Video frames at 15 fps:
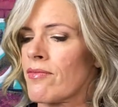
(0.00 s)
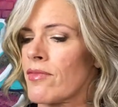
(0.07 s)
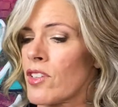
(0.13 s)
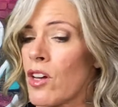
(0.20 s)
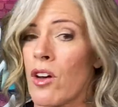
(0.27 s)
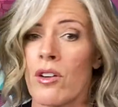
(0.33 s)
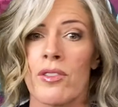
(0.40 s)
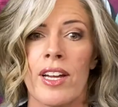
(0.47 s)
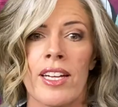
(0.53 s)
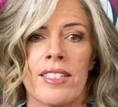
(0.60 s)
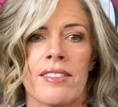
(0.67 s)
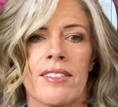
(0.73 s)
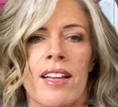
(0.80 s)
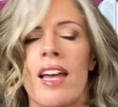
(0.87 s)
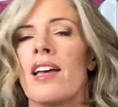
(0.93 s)
All
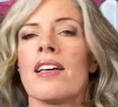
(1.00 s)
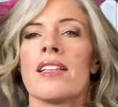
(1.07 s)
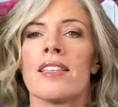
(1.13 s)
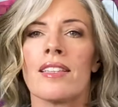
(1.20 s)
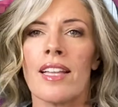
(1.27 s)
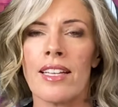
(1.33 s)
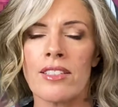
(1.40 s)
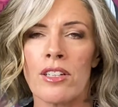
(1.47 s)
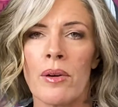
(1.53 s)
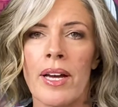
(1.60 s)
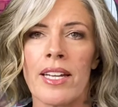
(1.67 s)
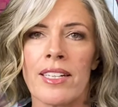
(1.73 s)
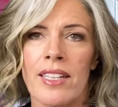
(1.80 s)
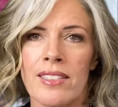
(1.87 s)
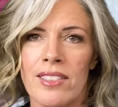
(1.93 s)
right, let's go
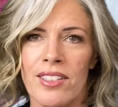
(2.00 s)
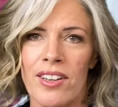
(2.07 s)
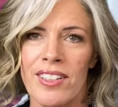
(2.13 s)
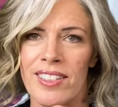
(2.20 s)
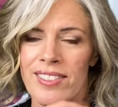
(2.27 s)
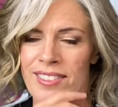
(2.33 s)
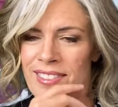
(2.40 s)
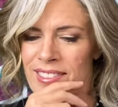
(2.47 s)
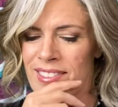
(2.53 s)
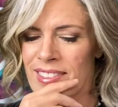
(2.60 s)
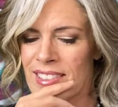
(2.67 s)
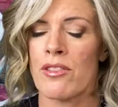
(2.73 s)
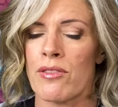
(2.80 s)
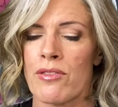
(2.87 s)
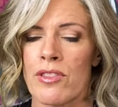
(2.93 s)
ahead and get started.
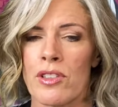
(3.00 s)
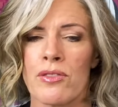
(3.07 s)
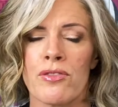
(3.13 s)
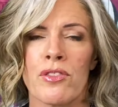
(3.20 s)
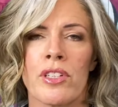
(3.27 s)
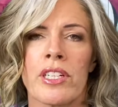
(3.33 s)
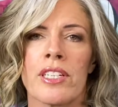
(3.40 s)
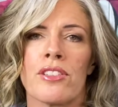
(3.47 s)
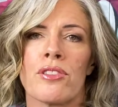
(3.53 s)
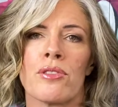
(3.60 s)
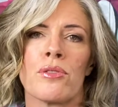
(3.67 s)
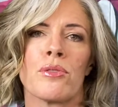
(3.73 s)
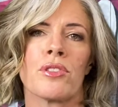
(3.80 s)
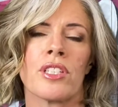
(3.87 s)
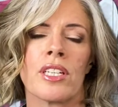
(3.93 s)
Feel free
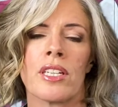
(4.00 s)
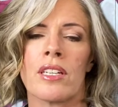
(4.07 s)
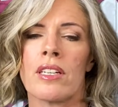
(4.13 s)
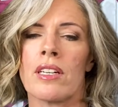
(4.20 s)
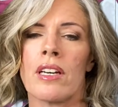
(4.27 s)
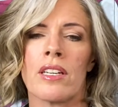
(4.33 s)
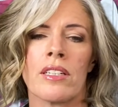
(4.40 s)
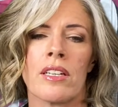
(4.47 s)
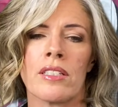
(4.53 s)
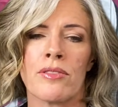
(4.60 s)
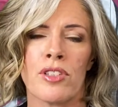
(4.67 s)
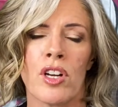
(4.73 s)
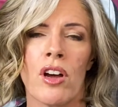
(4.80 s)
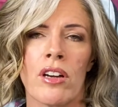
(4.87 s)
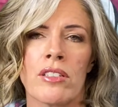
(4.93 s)
to sing a
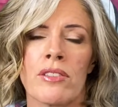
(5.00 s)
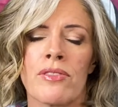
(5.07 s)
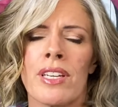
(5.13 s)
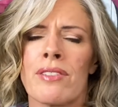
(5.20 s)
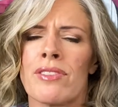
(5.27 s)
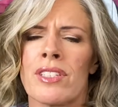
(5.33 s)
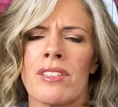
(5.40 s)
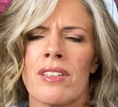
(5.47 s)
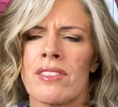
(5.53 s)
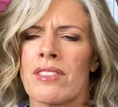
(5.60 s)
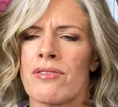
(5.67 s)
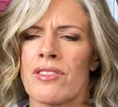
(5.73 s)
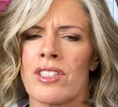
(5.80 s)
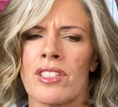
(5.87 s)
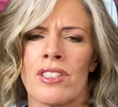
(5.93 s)
different octave, even a
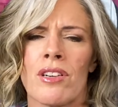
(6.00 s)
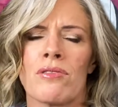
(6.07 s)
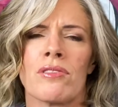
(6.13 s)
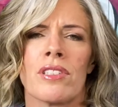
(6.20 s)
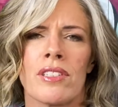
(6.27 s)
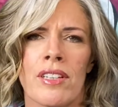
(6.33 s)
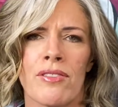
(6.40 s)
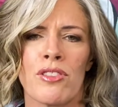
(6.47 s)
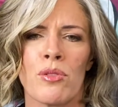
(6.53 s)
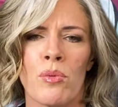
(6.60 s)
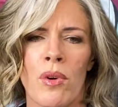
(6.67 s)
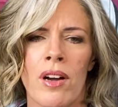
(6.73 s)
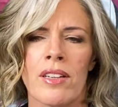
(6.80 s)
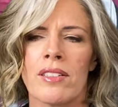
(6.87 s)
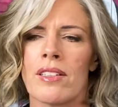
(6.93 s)
different note if you
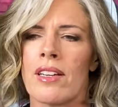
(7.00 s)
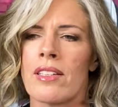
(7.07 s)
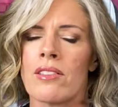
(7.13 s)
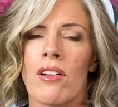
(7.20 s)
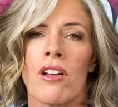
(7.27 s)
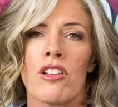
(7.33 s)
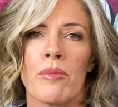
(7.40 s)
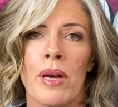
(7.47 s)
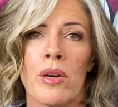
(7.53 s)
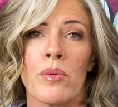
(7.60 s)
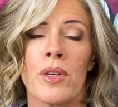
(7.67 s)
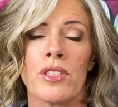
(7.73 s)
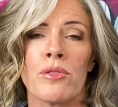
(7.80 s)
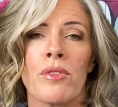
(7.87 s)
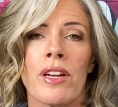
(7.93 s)
want. It's all about
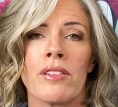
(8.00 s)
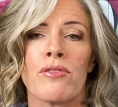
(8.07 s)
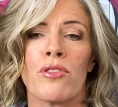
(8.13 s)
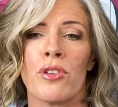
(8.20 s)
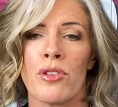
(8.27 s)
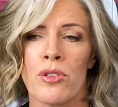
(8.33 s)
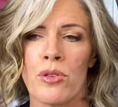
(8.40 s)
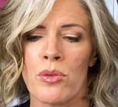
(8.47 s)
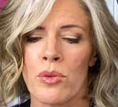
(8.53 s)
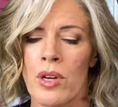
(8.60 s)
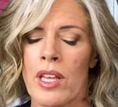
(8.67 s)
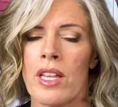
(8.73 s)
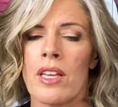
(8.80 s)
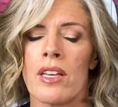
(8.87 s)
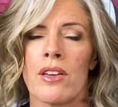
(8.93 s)
what's right for you.
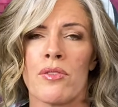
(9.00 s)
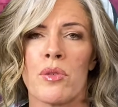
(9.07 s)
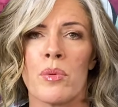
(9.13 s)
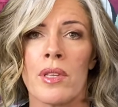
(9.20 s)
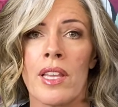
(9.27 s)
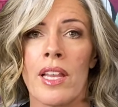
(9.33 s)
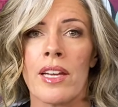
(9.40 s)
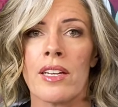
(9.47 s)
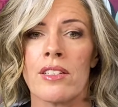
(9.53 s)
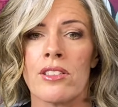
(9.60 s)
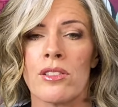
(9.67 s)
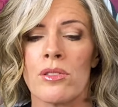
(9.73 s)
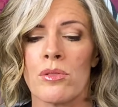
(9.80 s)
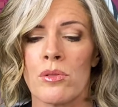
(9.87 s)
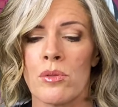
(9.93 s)
If you would like
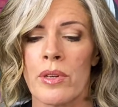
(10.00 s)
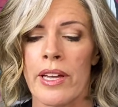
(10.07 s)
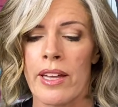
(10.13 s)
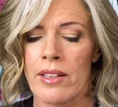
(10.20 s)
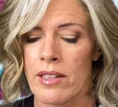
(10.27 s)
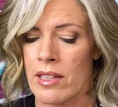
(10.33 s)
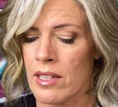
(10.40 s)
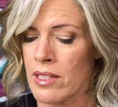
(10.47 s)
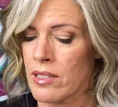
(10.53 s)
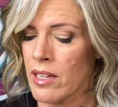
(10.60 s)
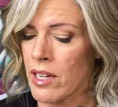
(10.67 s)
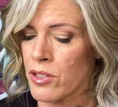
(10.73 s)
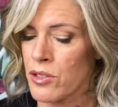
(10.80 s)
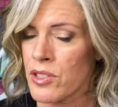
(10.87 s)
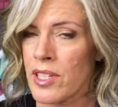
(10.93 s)
to get these
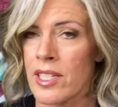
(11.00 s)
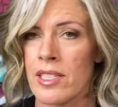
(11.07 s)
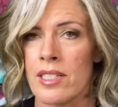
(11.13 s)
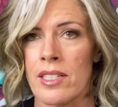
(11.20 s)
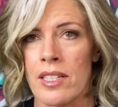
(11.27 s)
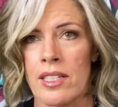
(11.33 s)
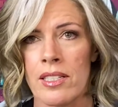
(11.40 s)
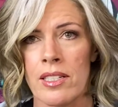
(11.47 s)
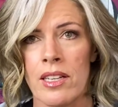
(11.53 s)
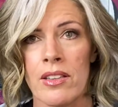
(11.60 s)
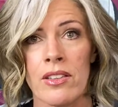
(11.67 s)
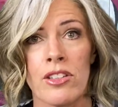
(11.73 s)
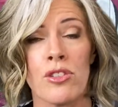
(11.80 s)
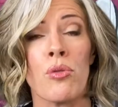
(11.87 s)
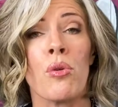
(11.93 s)
exercises
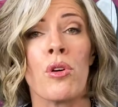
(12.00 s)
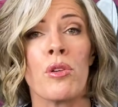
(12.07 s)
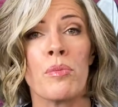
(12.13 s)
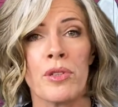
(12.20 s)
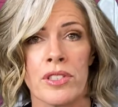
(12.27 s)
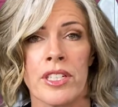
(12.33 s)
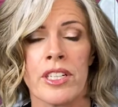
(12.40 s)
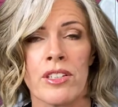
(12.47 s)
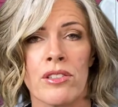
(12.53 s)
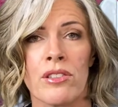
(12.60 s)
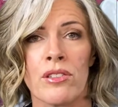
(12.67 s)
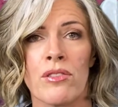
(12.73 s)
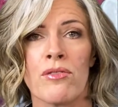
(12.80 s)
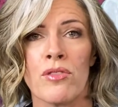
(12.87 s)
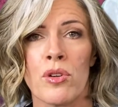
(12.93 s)
in your
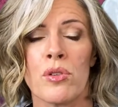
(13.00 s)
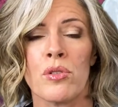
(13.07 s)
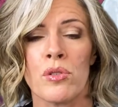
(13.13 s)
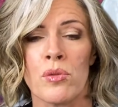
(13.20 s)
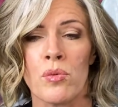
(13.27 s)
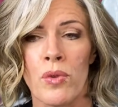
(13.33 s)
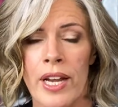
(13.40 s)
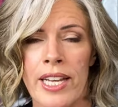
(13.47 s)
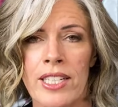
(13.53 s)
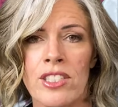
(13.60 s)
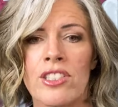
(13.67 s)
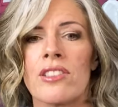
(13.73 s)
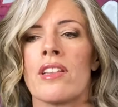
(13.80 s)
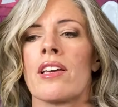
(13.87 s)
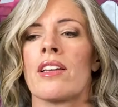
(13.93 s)
particular vocal
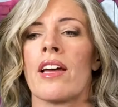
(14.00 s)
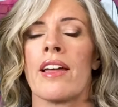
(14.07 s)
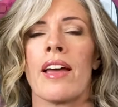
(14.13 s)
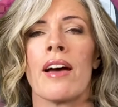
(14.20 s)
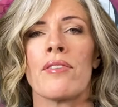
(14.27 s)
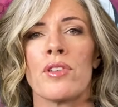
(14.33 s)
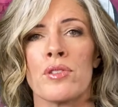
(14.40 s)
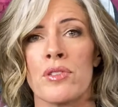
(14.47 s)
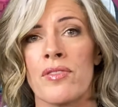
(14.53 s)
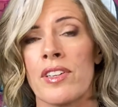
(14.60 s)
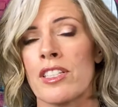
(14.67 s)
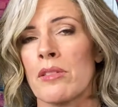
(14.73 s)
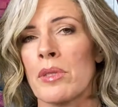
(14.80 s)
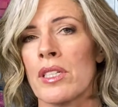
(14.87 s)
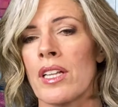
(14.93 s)
range, then I have those
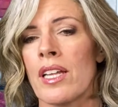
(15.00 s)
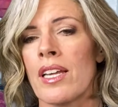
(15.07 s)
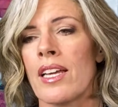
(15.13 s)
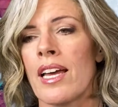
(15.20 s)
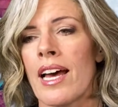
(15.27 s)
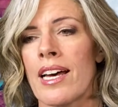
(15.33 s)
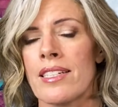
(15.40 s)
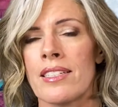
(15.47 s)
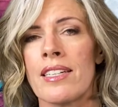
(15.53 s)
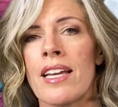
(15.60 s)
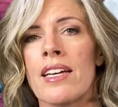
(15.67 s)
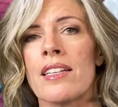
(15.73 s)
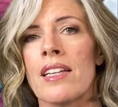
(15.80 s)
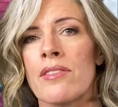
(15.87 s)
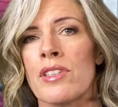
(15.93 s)
available at
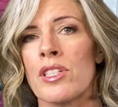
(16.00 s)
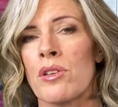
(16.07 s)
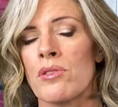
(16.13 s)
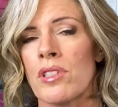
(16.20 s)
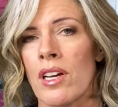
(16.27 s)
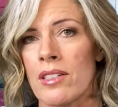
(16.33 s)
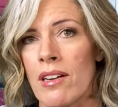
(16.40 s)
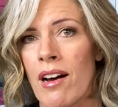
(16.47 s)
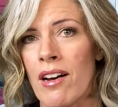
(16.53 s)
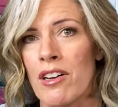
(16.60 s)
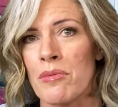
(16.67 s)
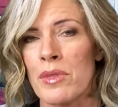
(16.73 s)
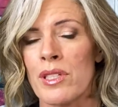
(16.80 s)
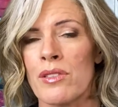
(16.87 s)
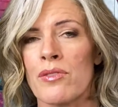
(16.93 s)

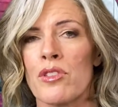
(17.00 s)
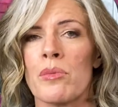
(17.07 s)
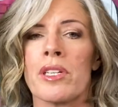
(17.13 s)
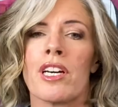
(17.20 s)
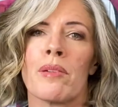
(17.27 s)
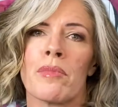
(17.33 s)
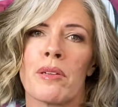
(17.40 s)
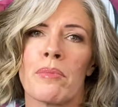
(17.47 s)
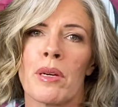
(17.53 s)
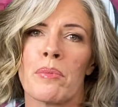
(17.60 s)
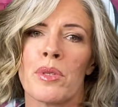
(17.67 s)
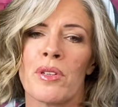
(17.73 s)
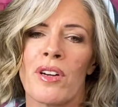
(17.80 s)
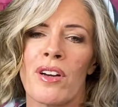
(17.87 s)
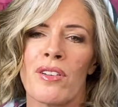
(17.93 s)
naileverynote.com if you become a
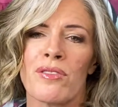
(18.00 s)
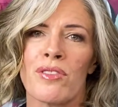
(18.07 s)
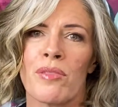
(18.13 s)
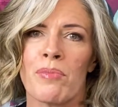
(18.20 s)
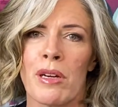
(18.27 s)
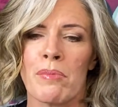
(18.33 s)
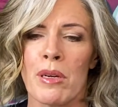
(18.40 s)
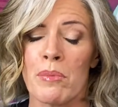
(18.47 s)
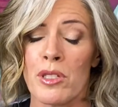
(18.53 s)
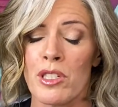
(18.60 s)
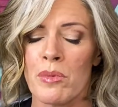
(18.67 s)
member of my membership